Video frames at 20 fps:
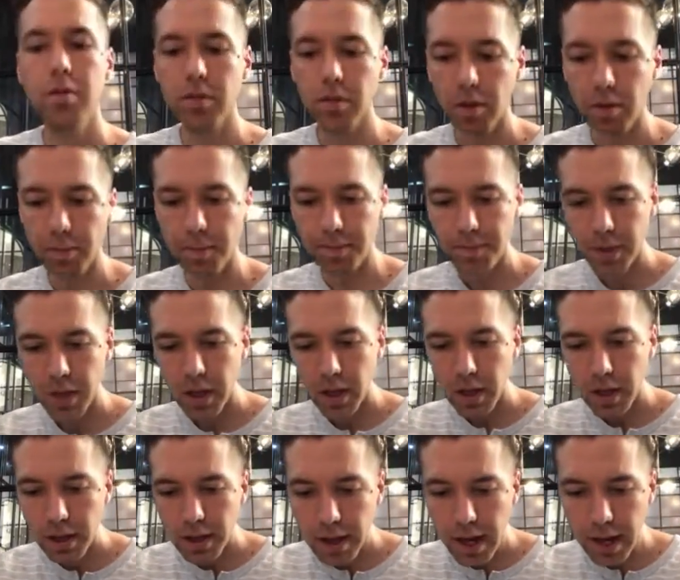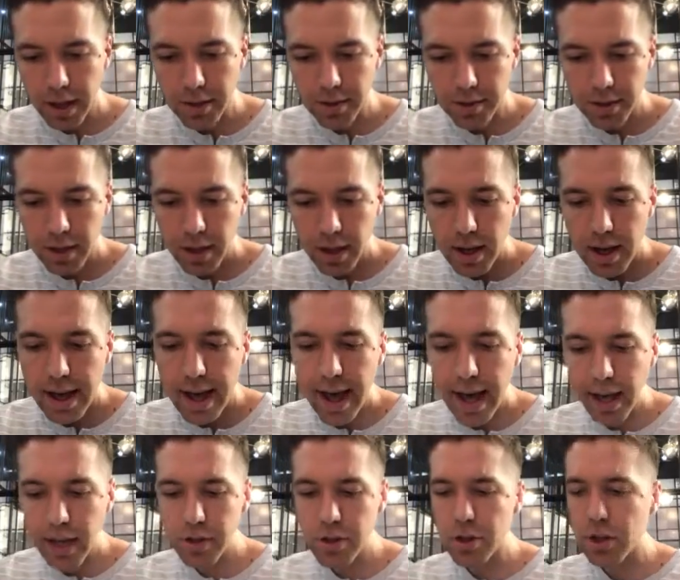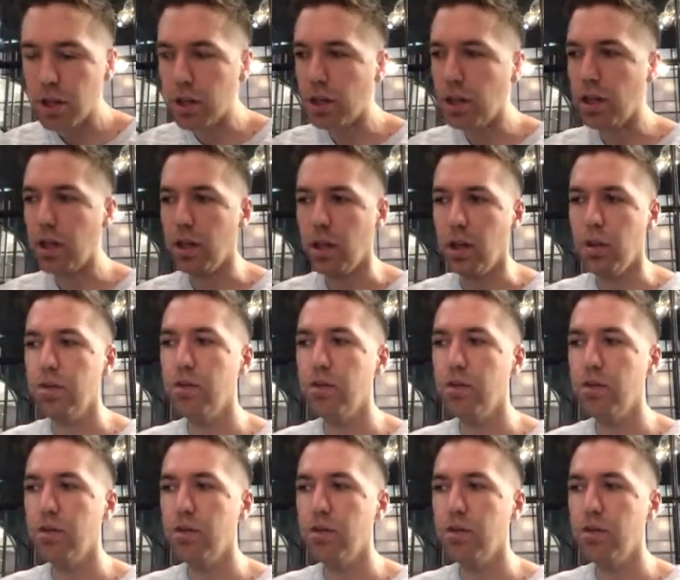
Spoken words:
So, next, edgy.